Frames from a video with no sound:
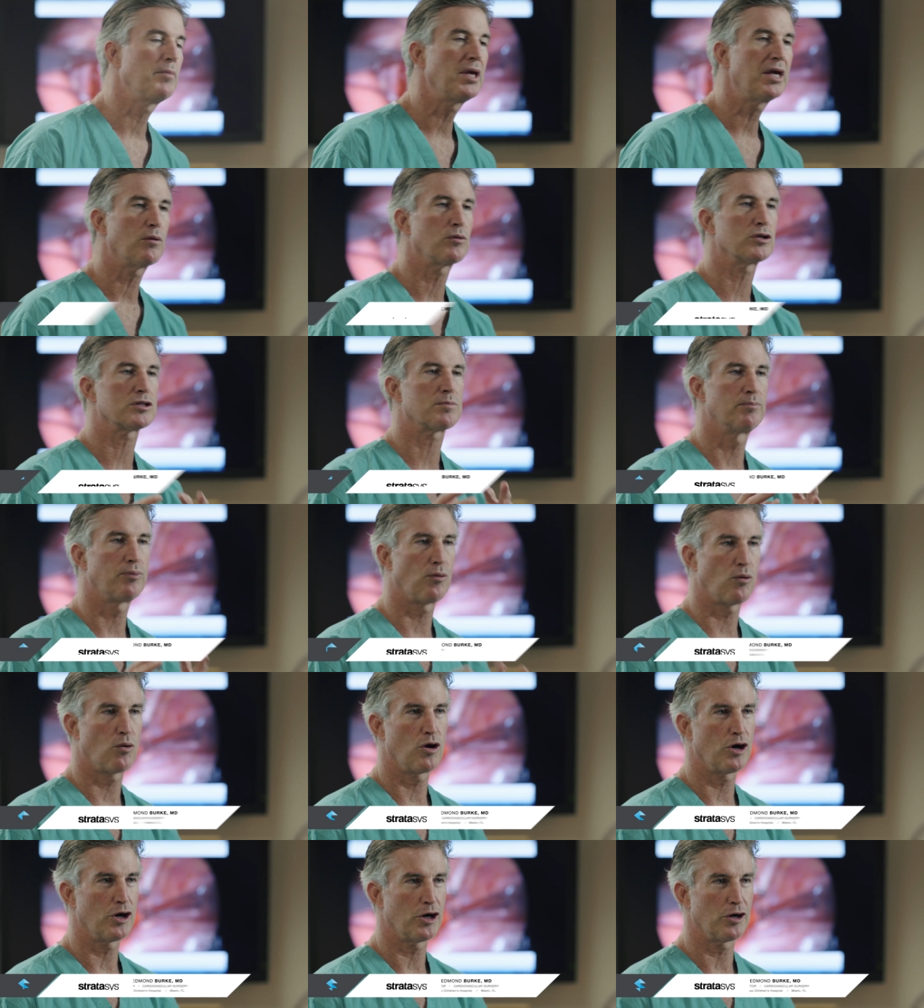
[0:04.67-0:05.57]
Mia was
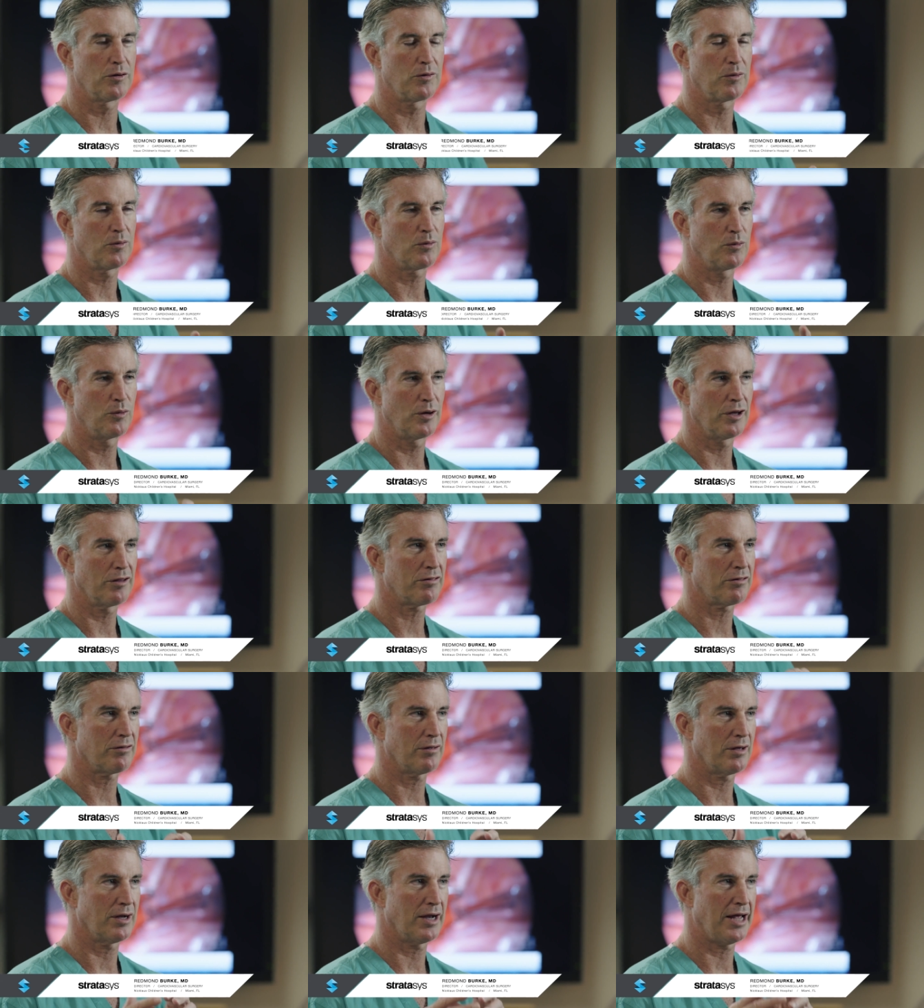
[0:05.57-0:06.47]
born with
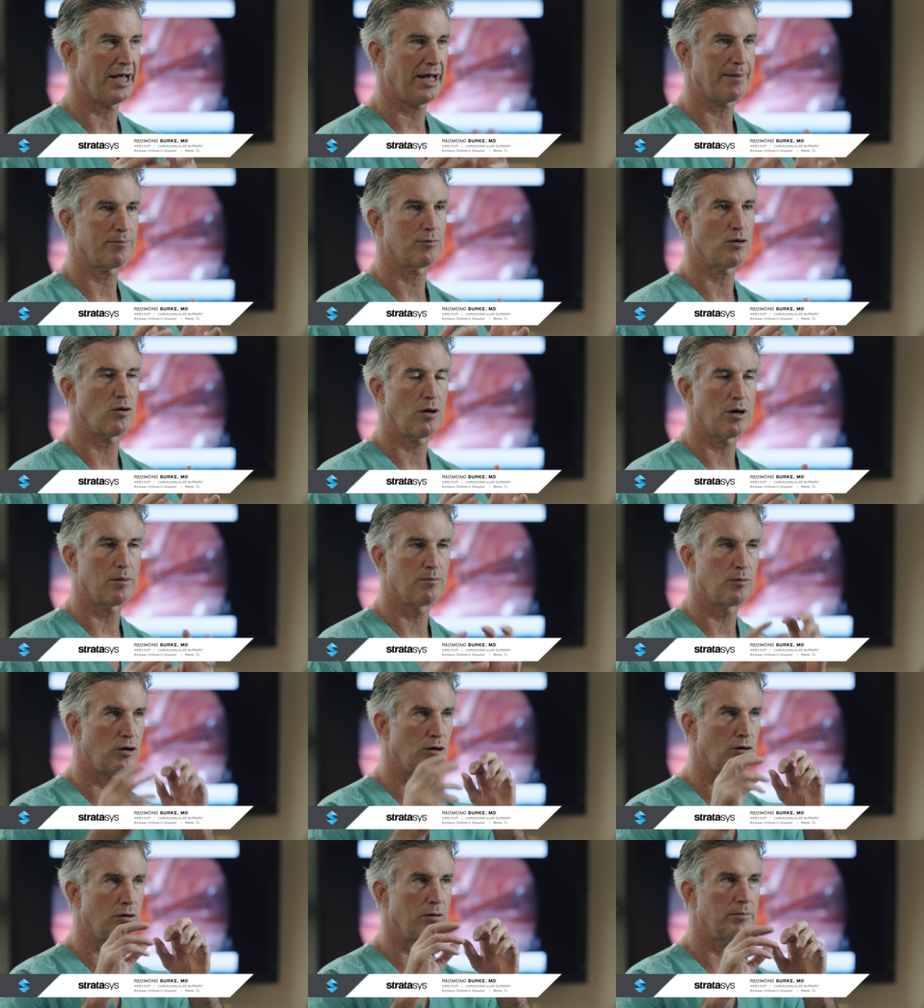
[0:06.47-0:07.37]
an
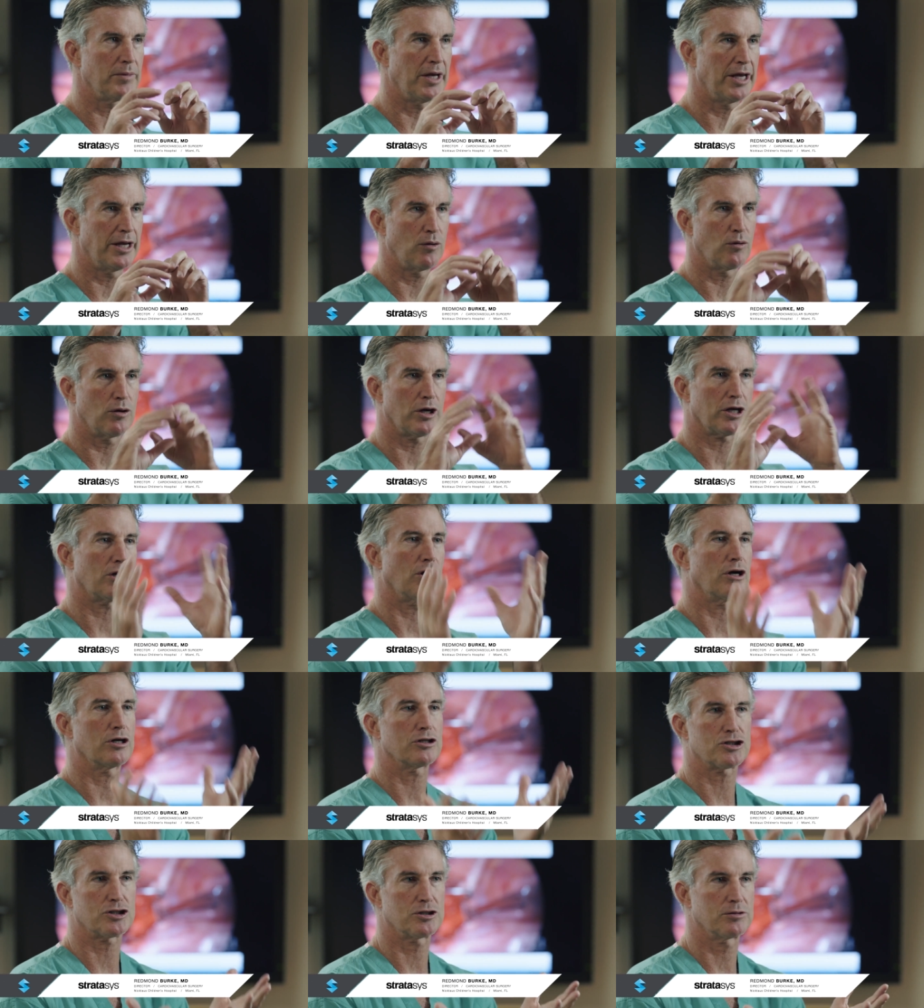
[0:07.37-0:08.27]
abnormal aortic
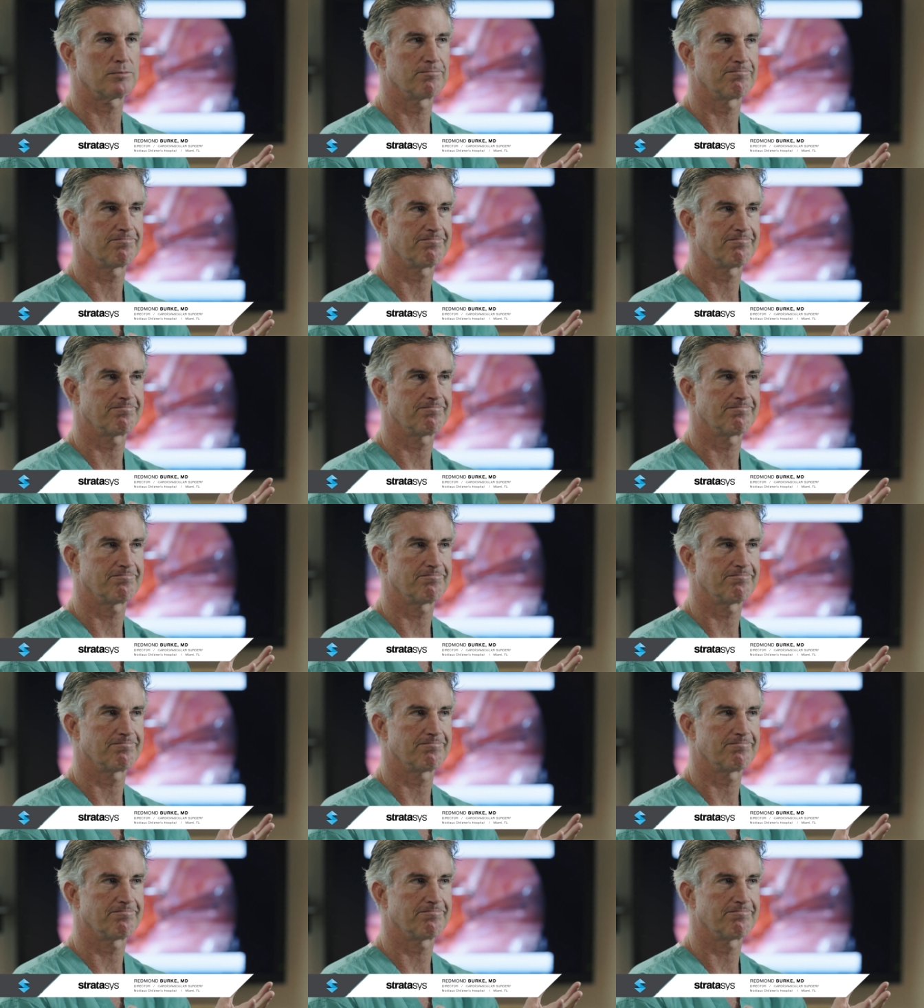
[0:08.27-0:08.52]
arch.